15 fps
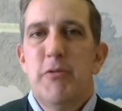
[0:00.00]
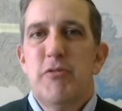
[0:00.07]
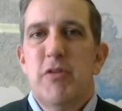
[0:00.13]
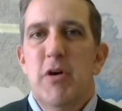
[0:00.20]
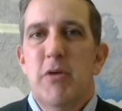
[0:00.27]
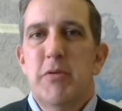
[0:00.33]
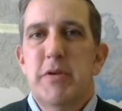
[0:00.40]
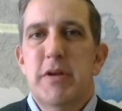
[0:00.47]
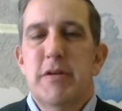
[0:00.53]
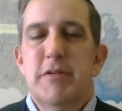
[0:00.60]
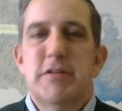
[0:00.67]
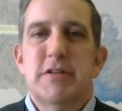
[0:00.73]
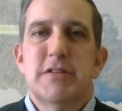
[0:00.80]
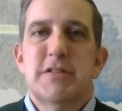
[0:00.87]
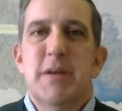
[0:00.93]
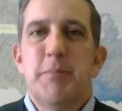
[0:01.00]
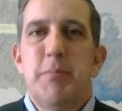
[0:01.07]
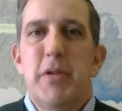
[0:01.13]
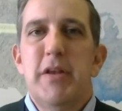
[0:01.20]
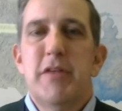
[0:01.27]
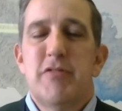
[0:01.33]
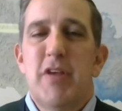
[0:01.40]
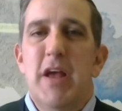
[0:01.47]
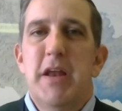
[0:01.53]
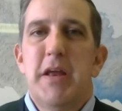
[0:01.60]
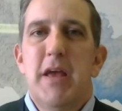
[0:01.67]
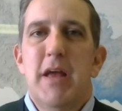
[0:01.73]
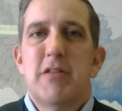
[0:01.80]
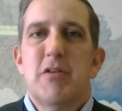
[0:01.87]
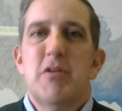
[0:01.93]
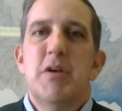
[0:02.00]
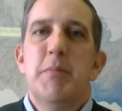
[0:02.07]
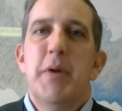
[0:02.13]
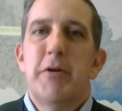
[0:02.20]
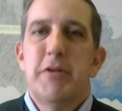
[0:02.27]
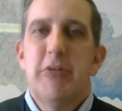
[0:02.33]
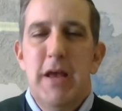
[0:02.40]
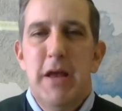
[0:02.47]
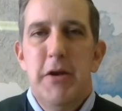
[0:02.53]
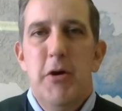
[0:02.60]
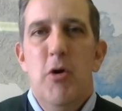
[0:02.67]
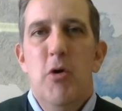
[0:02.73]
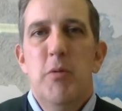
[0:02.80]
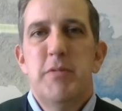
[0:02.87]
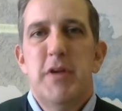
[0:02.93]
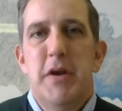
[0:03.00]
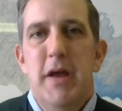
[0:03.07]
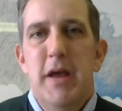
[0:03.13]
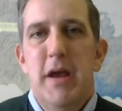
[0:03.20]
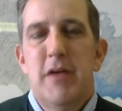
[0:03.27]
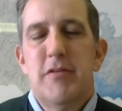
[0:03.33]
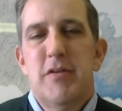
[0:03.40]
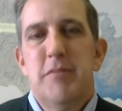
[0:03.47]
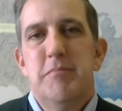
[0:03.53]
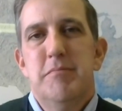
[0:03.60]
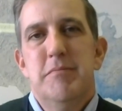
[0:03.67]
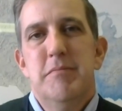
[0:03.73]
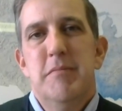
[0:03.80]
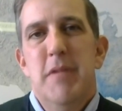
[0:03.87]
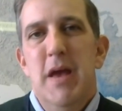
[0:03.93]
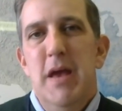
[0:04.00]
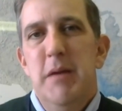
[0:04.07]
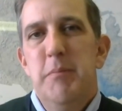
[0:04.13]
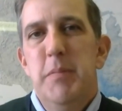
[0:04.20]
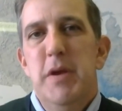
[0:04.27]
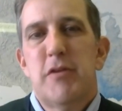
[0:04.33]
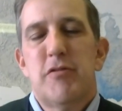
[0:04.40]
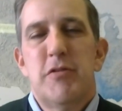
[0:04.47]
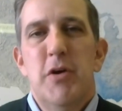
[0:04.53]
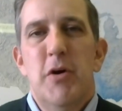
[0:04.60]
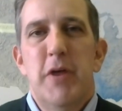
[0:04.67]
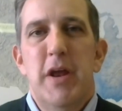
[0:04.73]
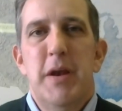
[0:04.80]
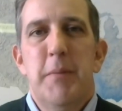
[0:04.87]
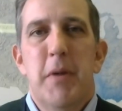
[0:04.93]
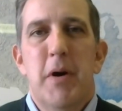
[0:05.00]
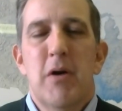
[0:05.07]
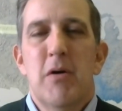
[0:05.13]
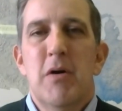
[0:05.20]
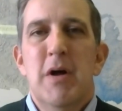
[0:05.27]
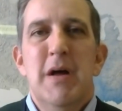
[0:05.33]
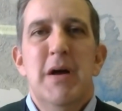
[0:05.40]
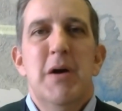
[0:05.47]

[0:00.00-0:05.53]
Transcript: So to just simply say to kids, oh, you better take it home tonight because it may be a snow day tomorrow,